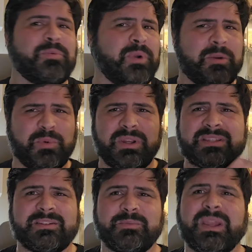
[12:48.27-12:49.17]
The Weird Boy
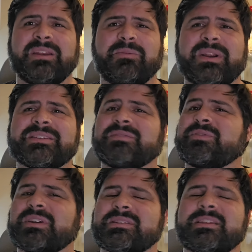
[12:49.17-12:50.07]
is still made in resin,
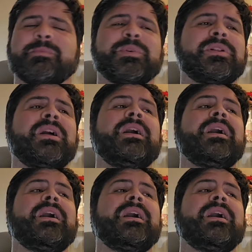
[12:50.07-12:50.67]
for example.